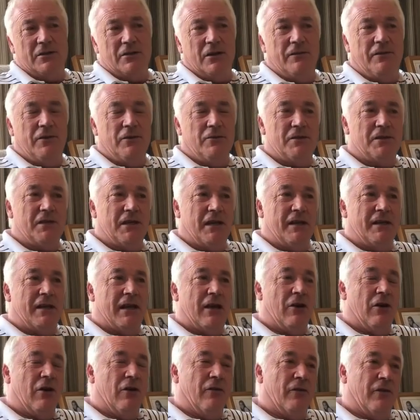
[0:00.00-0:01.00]
So if you take
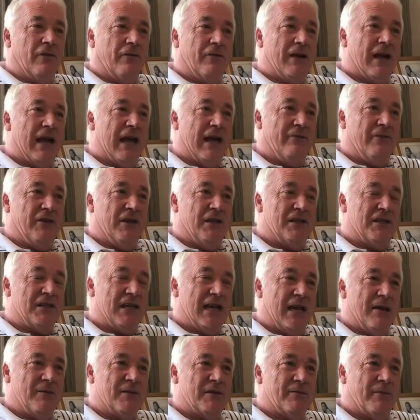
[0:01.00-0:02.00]
that over a 5-year
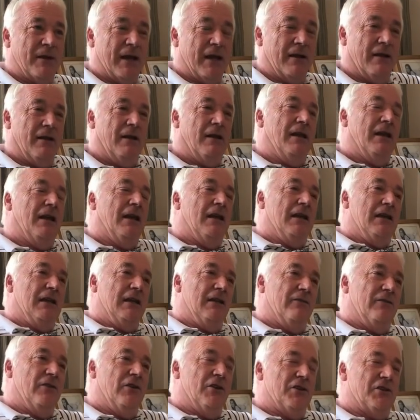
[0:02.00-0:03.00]
time span,
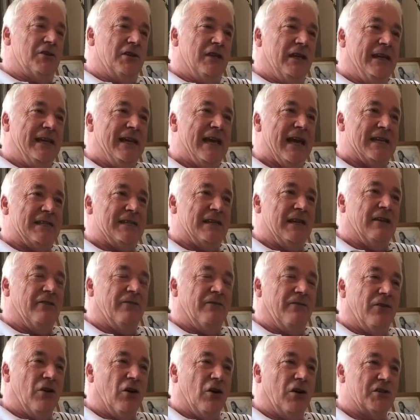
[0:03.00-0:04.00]
you're virtually getting
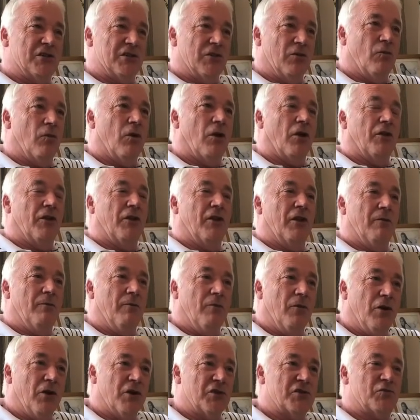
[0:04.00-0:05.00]
4-1. The
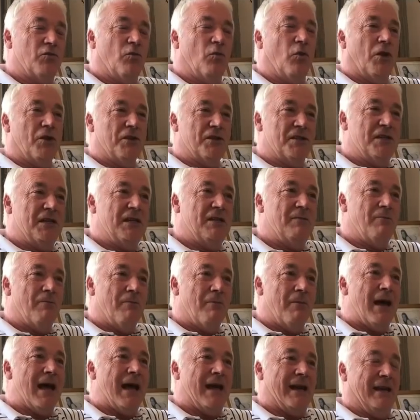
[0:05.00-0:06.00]
most wanted
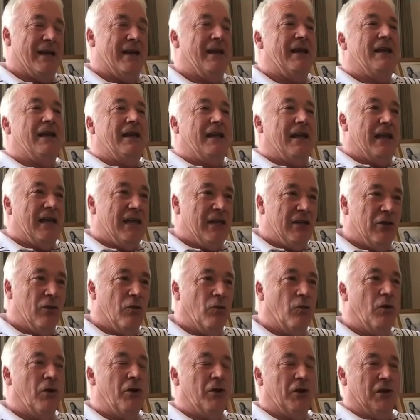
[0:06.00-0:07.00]
man in the
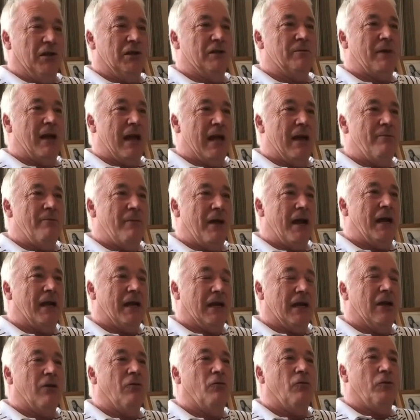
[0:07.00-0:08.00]
world by
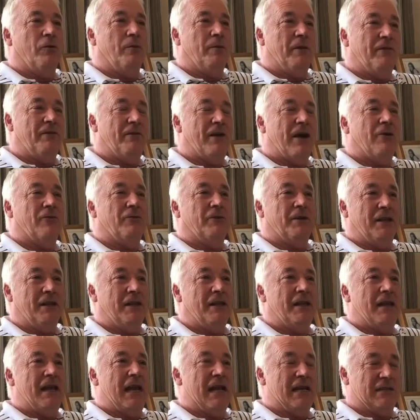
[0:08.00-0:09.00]
America would be found
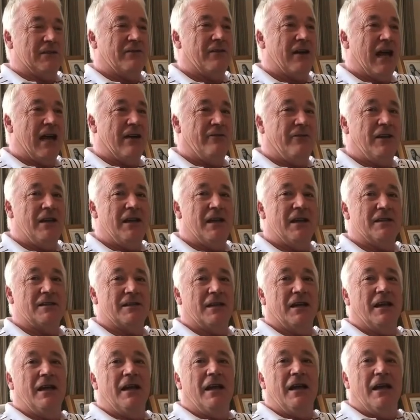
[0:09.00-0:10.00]
in the next 5 years.
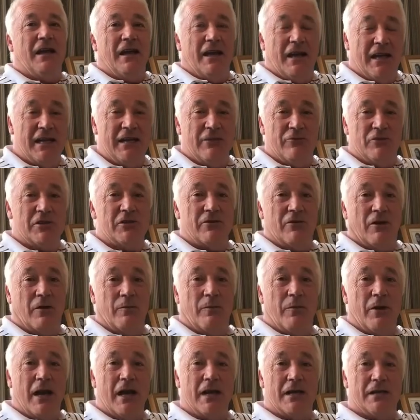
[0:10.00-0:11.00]
And it was the wrong
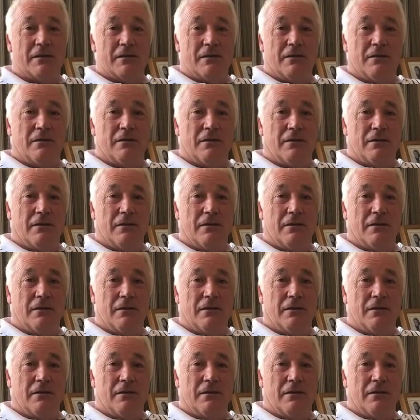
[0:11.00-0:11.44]
price.